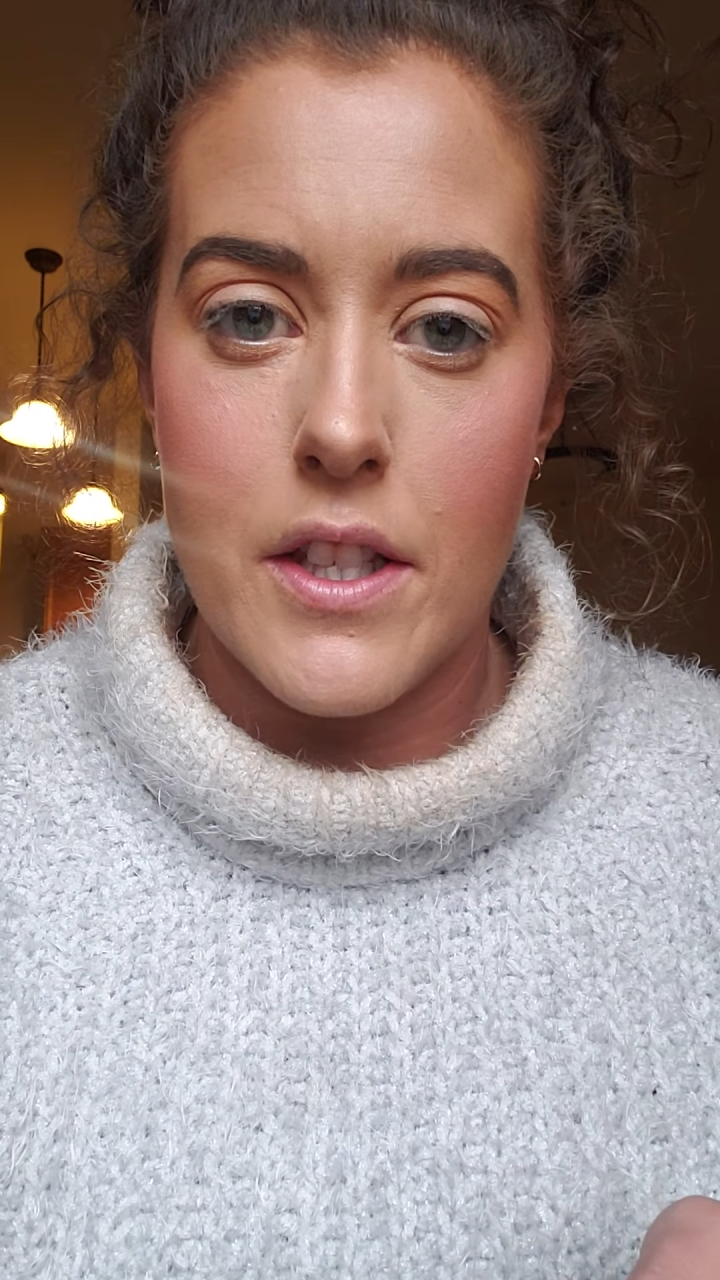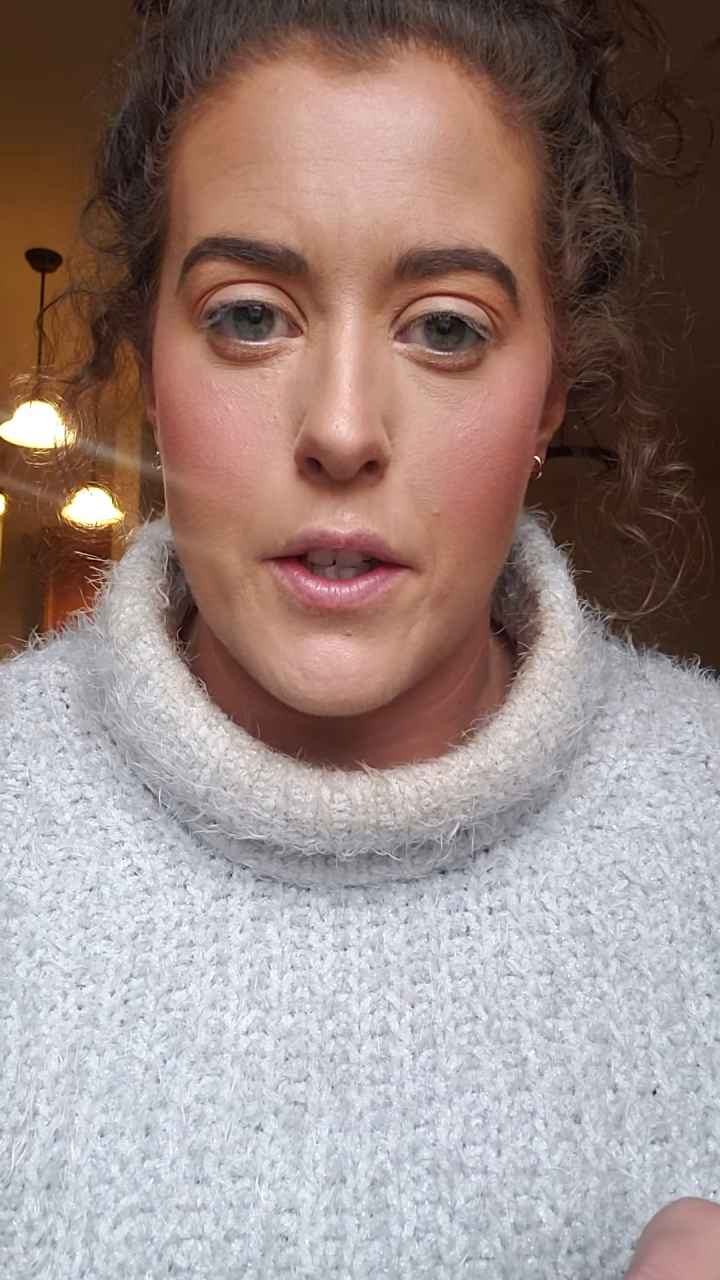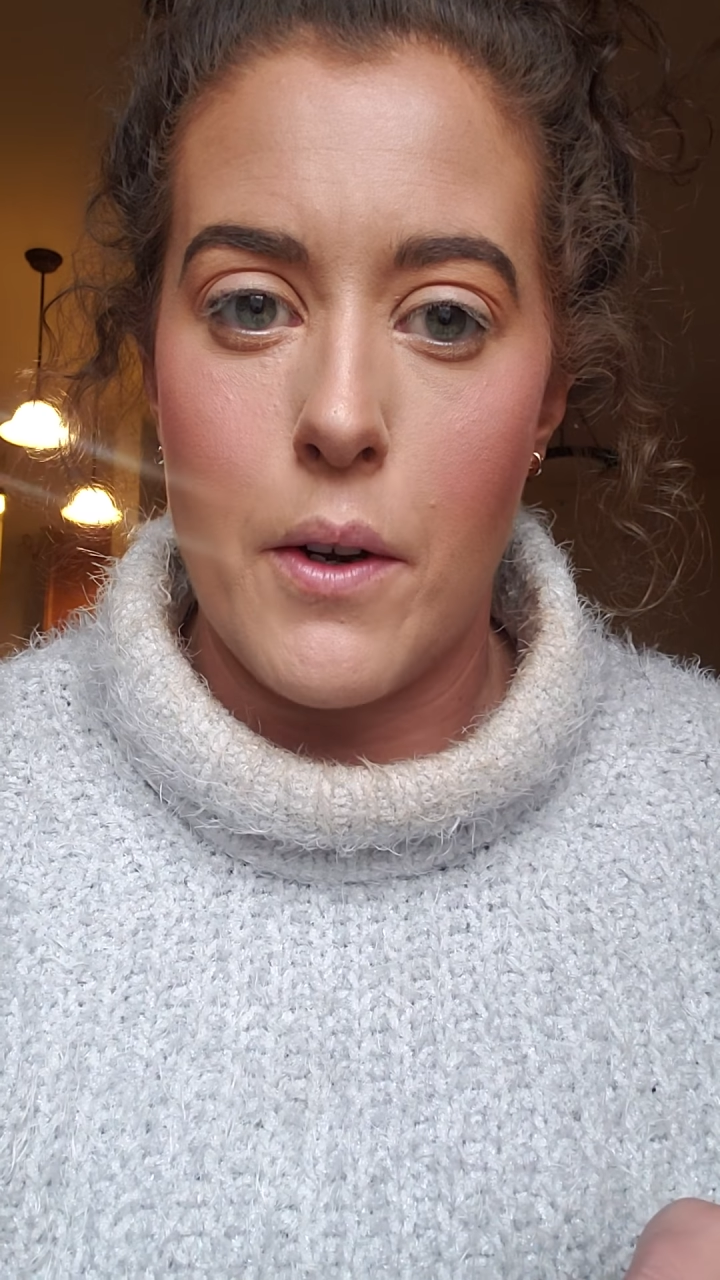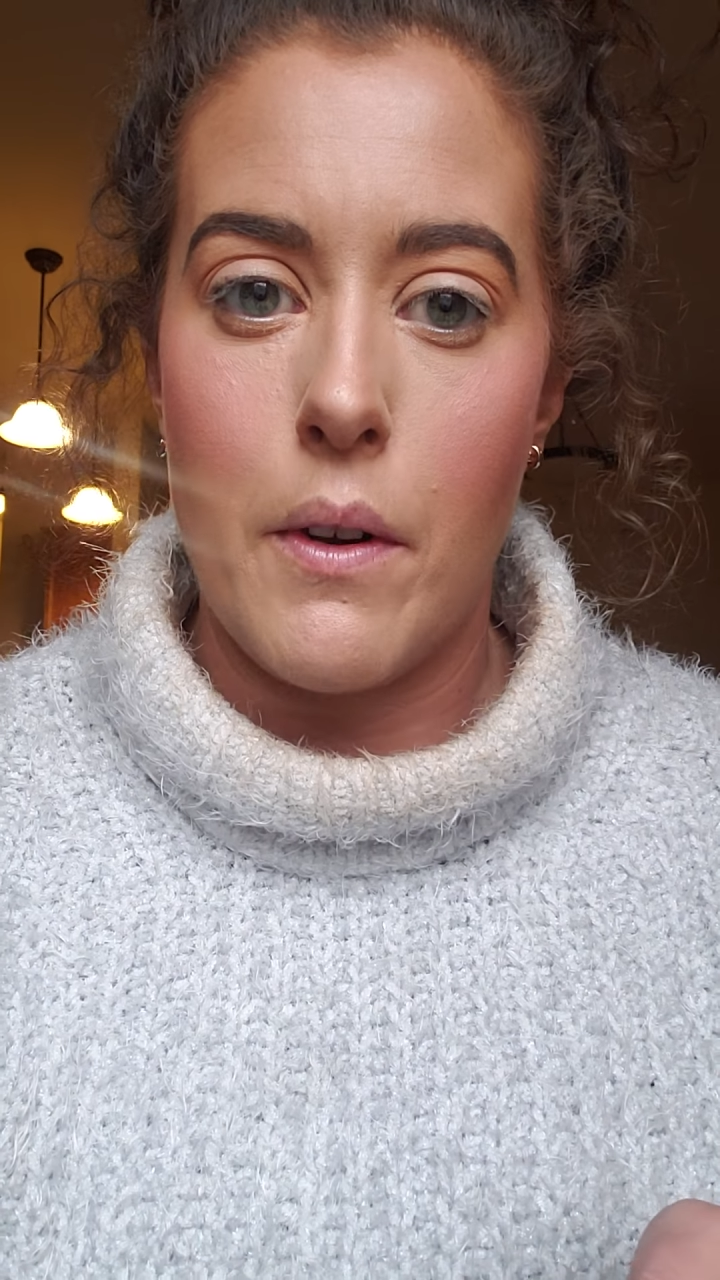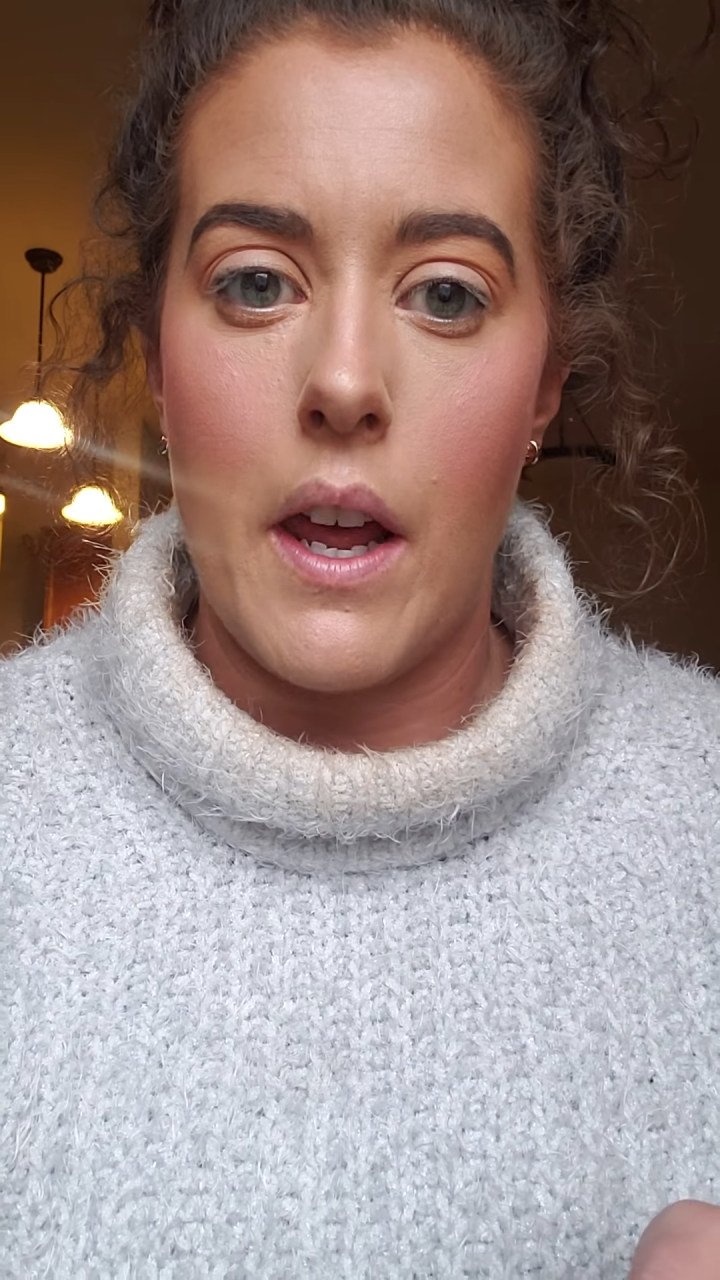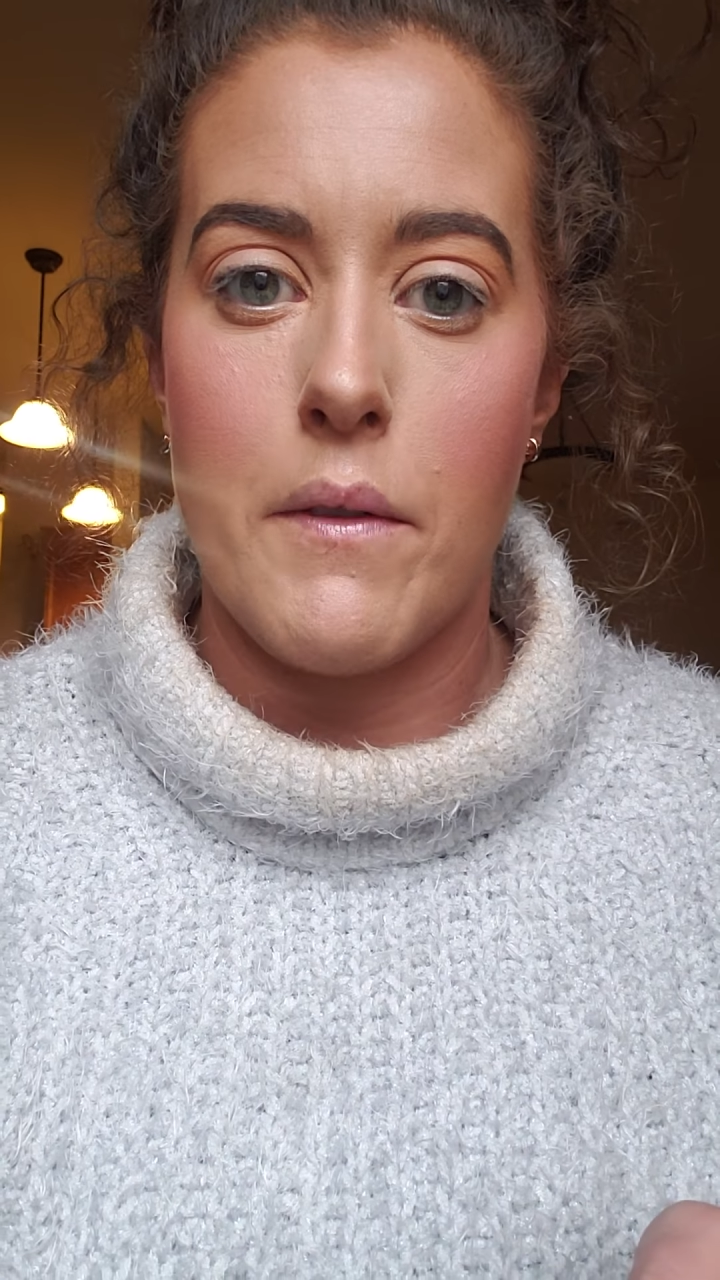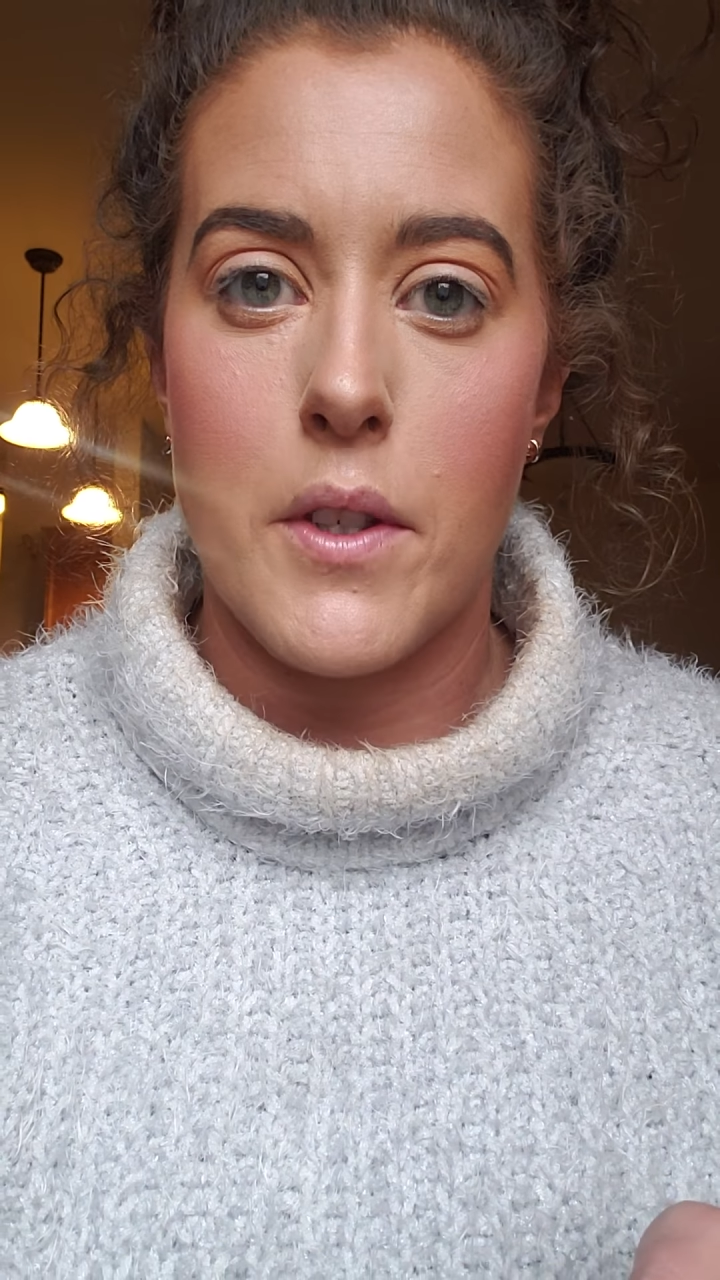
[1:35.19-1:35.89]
so you don't have